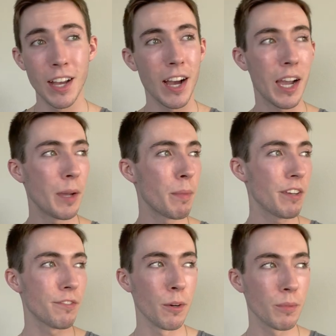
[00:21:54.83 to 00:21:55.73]
I may
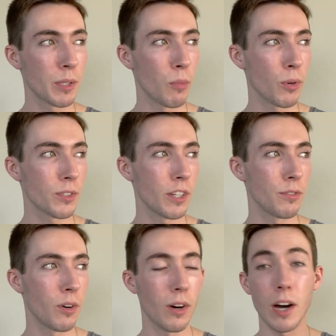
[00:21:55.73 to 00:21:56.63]
film some more stuff
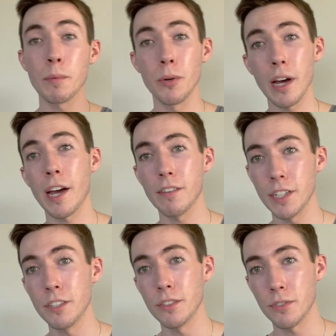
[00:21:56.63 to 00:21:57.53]
while I'm going. I have
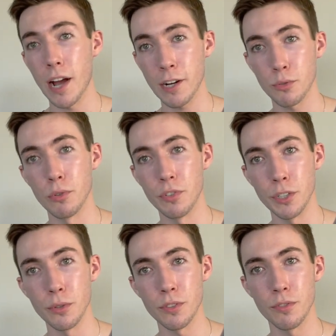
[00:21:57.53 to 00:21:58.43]
ideas for actual
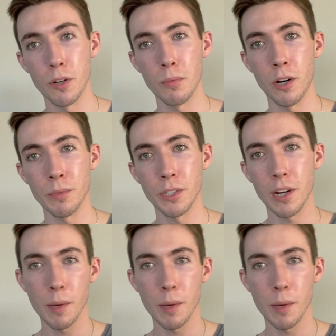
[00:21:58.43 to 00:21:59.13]
videos to film while I'm here.